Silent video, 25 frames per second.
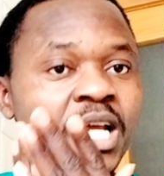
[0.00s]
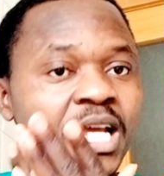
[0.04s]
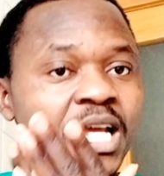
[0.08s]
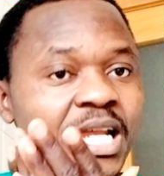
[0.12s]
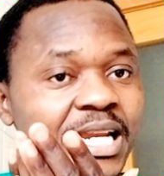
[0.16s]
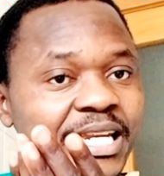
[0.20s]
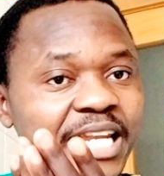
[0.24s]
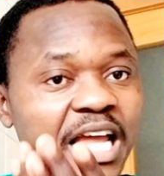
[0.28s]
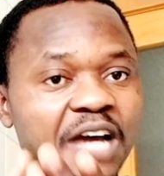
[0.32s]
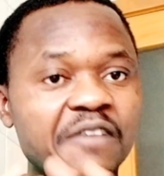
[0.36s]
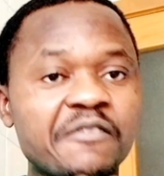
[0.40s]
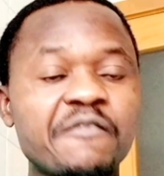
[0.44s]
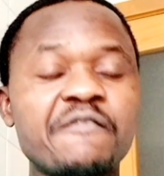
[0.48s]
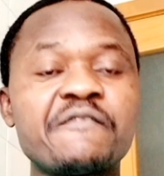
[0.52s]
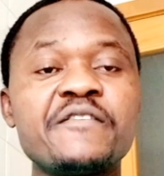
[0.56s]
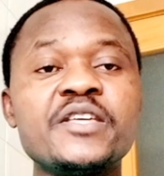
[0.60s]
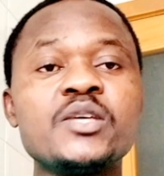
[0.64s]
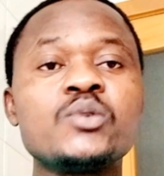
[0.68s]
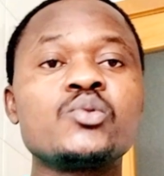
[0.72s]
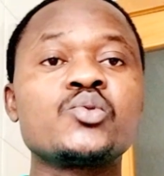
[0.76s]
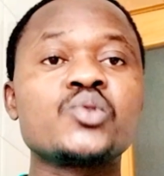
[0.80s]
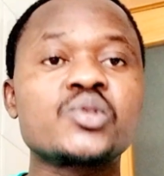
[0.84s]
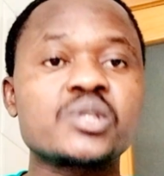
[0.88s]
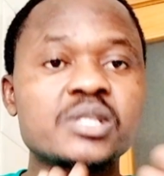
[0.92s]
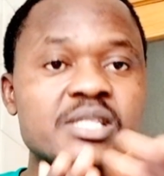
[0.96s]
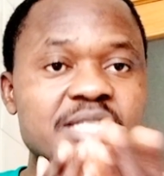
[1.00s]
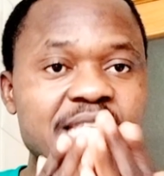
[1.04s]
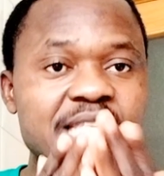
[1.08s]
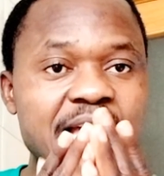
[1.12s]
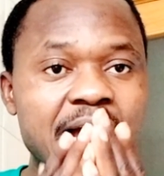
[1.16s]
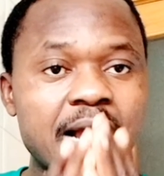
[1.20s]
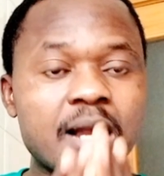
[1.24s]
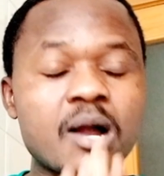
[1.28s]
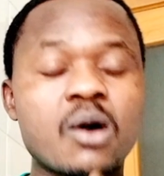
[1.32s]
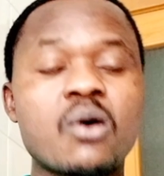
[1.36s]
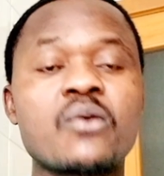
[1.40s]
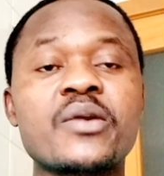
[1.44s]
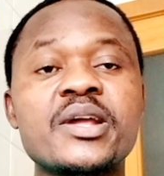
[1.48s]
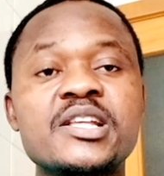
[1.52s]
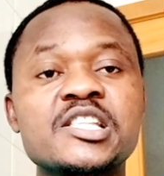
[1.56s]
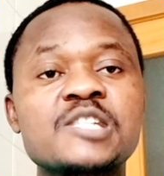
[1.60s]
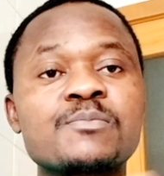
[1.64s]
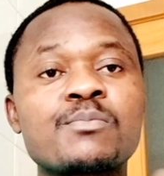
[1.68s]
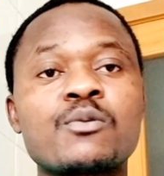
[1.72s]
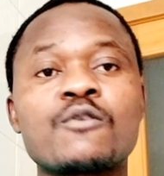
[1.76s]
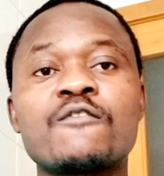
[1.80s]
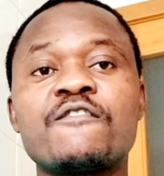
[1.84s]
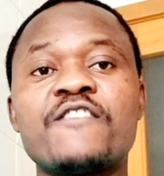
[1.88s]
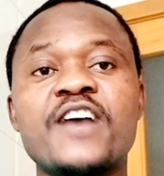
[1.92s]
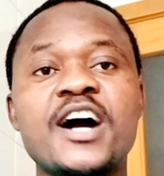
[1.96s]
that fits their current
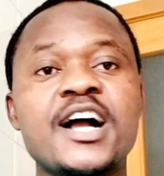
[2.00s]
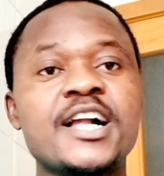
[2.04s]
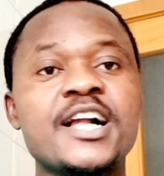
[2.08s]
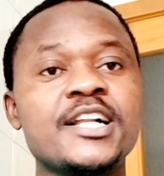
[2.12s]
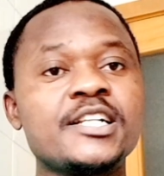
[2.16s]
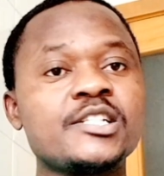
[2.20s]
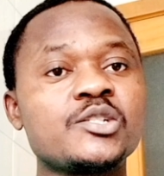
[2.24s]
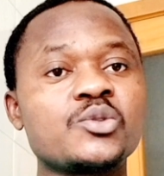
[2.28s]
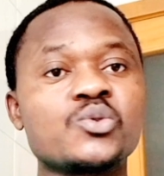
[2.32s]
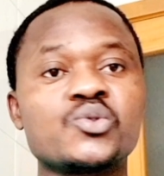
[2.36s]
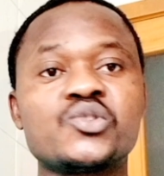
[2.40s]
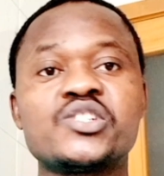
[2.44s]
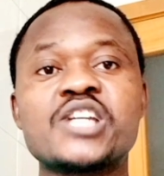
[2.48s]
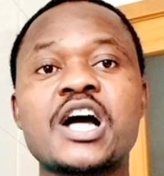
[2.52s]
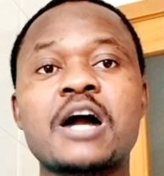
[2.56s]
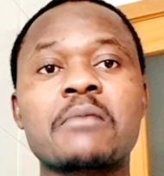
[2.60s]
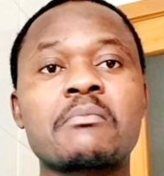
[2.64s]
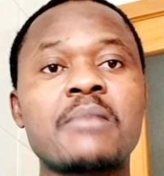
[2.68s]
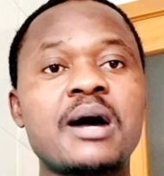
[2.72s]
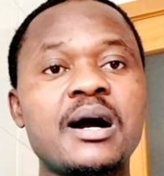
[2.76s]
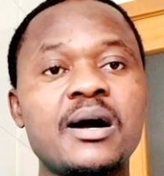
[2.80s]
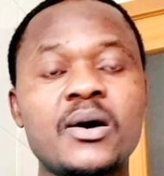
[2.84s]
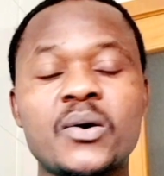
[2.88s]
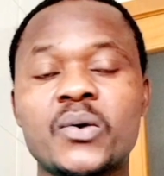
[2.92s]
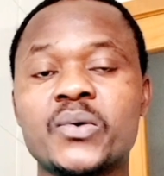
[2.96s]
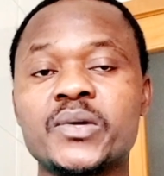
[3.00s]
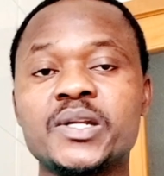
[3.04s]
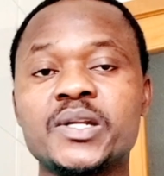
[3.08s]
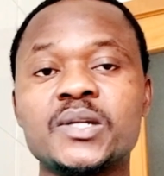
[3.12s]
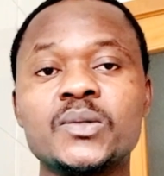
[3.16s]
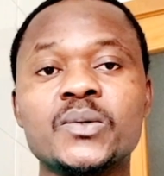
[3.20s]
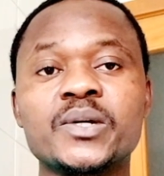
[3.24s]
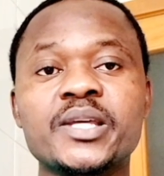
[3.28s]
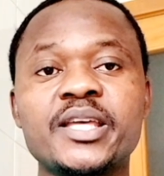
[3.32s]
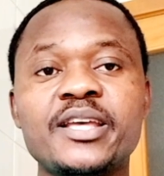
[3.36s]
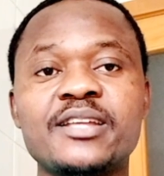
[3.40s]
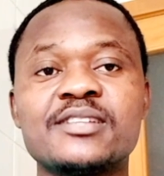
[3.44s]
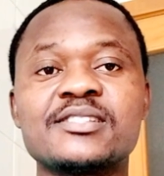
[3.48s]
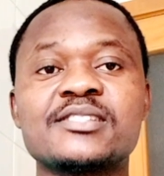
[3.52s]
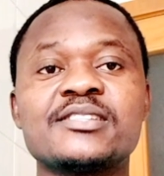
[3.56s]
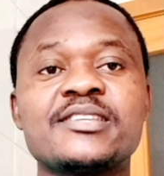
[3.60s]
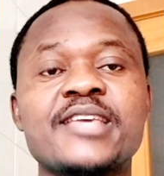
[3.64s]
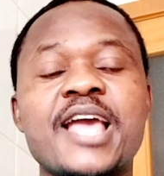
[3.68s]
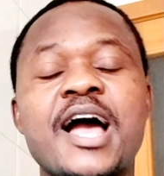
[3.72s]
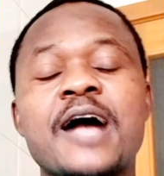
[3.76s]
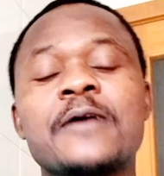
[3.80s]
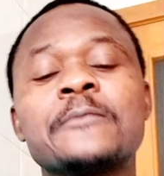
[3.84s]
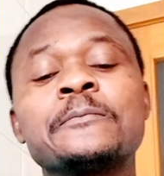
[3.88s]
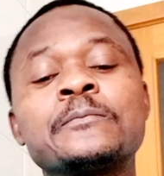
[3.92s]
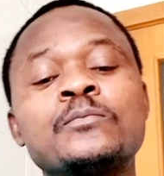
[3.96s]
profile to Japa or relocate.
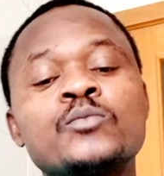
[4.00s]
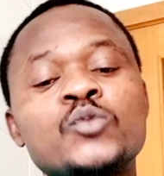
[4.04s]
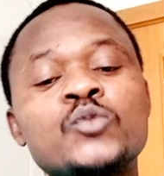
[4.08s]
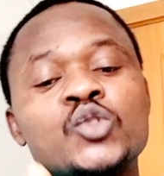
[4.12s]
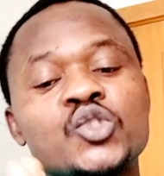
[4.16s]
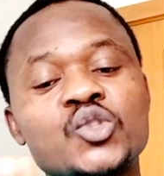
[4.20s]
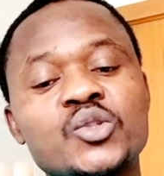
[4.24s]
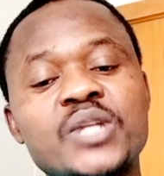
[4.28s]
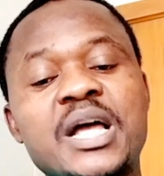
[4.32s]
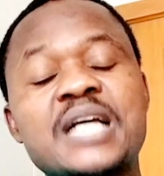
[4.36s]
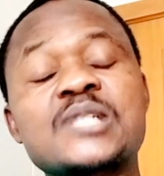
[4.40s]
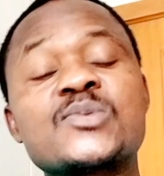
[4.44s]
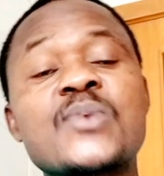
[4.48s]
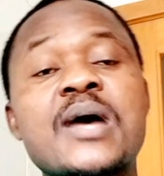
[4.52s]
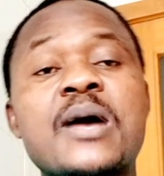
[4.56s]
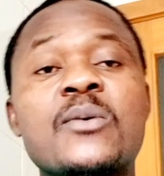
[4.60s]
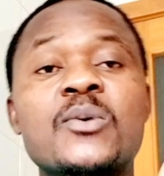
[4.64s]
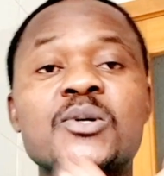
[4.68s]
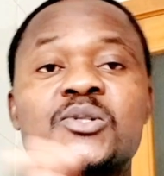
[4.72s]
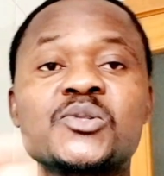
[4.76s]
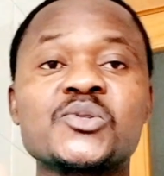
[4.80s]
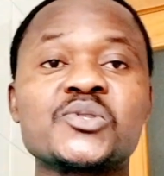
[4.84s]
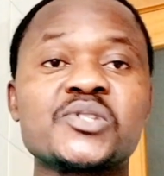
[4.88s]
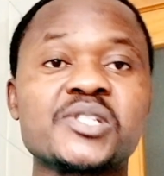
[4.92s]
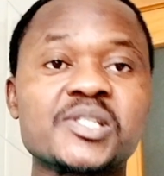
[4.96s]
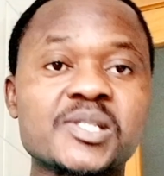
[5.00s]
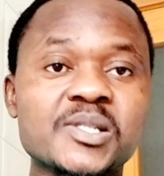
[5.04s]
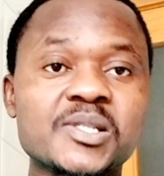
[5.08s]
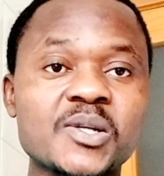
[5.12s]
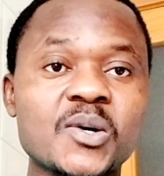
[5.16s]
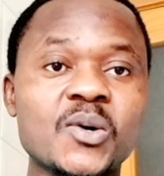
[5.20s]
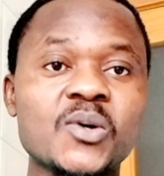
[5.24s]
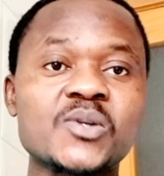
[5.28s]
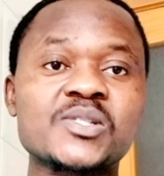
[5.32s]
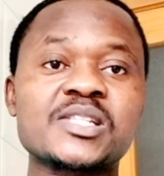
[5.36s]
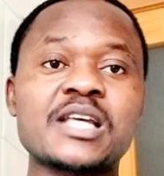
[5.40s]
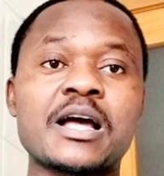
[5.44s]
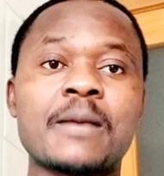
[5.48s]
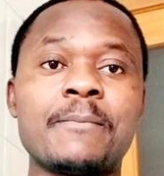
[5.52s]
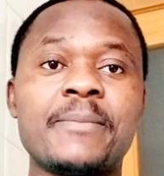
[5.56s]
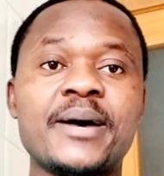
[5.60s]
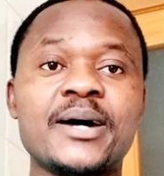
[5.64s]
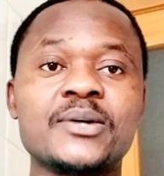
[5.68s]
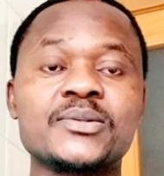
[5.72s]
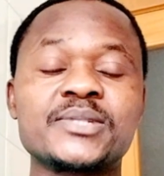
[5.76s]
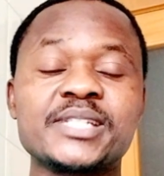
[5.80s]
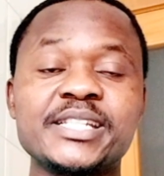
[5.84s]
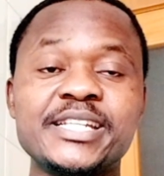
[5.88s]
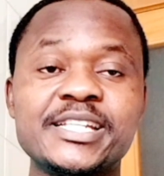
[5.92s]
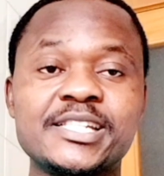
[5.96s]
Yeah, so that's why I want to discuss
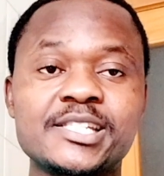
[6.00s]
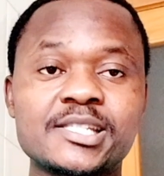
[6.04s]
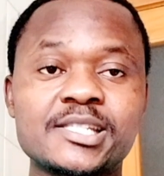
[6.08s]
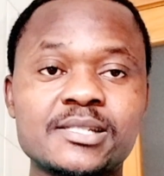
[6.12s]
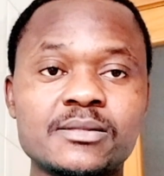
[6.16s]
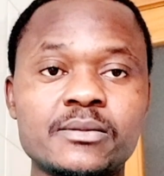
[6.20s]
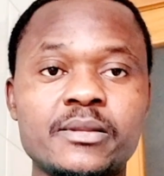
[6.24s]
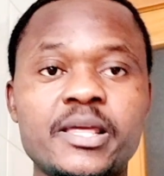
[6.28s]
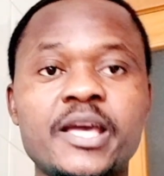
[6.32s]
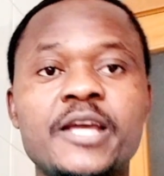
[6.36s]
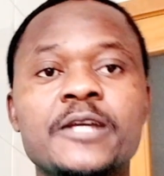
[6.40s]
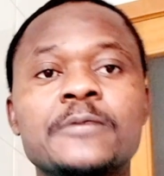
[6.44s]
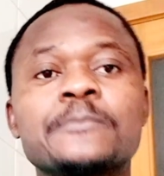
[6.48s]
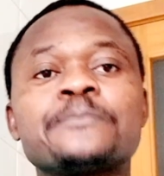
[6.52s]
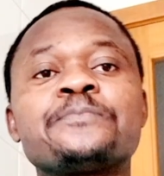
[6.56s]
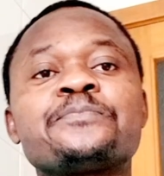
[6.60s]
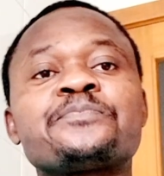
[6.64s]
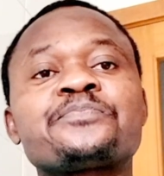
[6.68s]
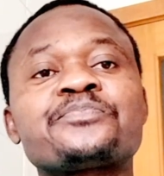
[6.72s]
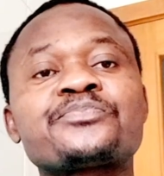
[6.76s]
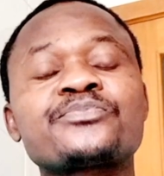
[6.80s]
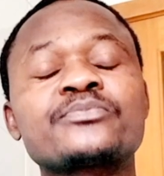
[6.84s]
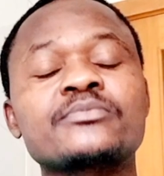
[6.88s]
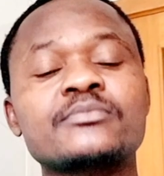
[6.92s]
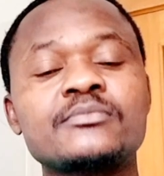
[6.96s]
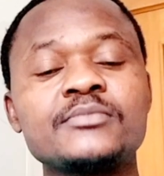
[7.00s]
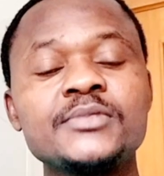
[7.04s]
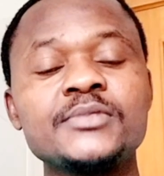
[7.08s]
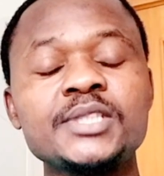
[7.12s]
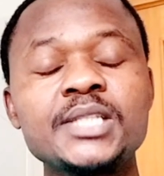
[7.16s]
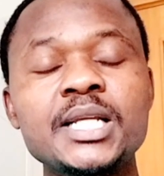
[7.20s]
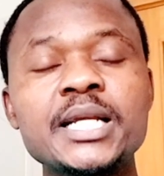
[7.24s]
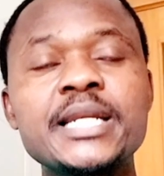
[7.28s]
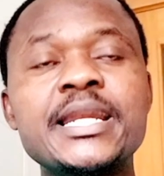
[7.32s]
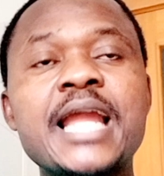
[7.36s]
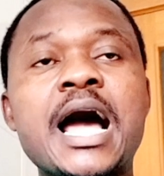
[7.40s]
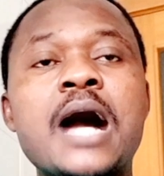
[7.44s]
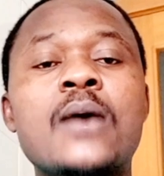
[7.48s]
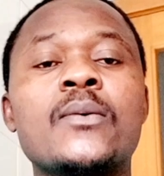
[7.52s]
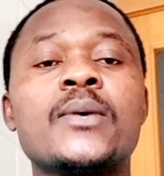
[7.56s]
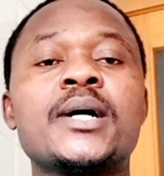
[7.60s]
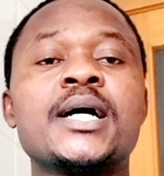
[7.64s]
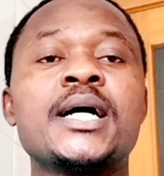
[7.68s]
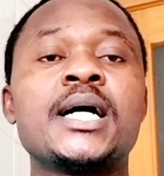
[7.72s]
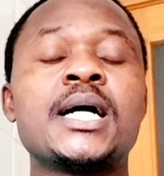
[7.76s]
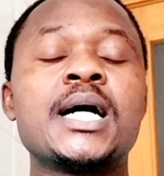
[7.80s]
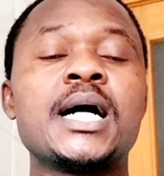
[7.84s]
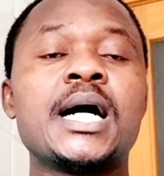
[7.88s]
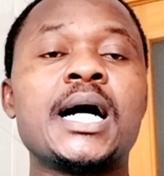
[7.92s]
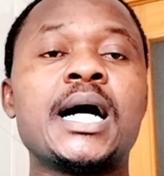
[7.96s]
about it today. Now,
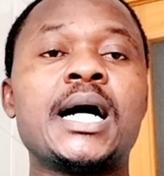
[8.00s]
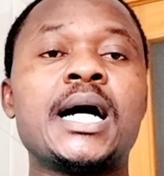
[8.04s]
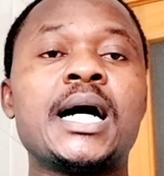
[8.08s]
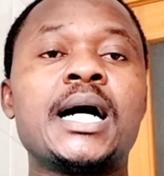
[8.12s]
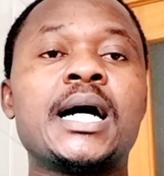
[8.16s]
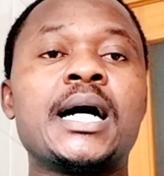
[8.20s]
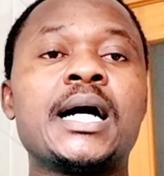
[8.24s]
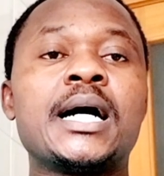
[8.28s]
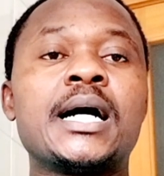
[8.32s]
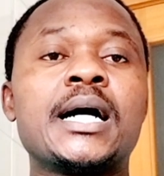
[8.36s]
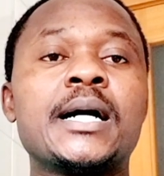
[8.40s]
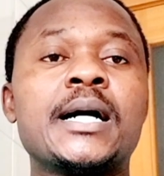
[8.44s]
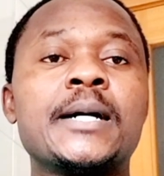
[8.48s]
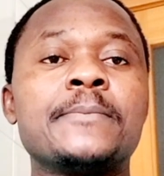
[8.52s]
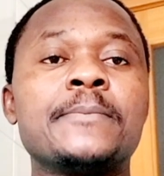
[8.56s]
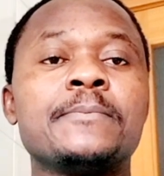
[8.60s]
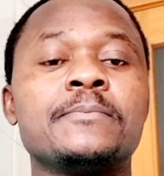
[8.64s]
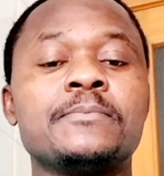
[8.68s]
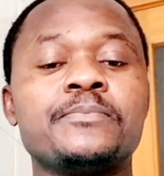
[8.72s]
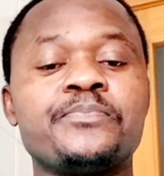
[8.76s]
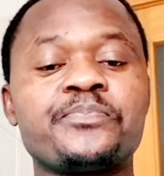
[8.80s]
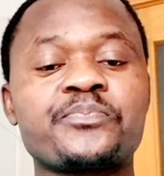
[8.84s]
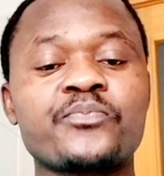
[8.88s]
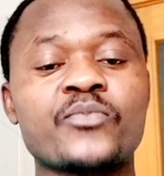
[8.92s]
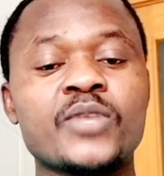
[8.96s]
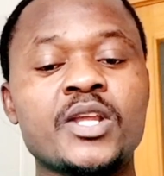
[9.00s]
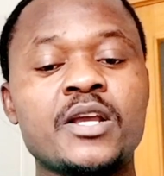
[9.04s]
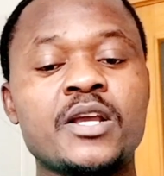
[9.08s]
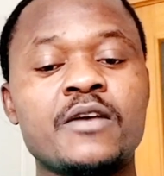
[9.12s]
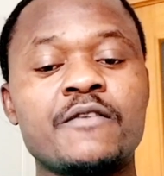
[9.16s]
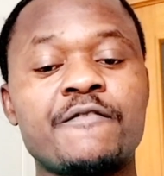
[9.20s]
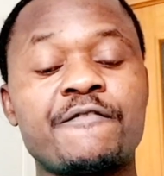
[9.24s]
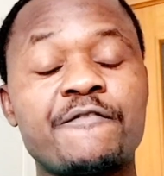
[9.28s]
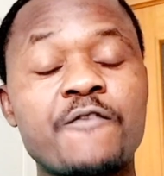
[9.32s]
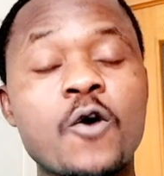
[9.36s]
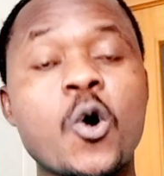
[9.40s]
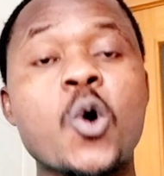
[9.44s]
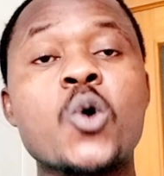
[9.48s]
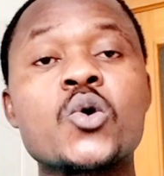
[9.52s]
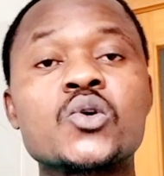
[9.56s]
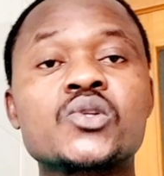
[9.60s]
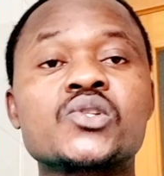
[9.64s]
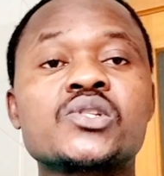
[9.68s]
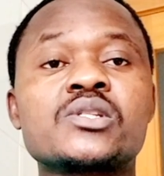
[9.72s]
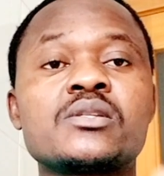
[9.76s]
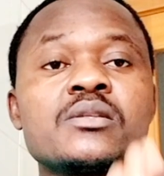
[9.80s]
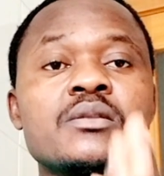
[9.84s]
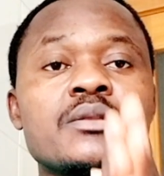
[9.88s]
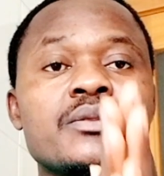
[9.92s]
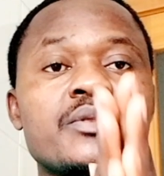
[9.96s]
the
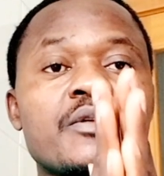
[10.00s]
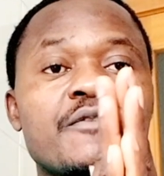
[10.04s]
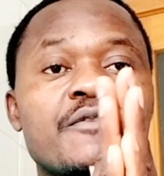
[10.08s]
first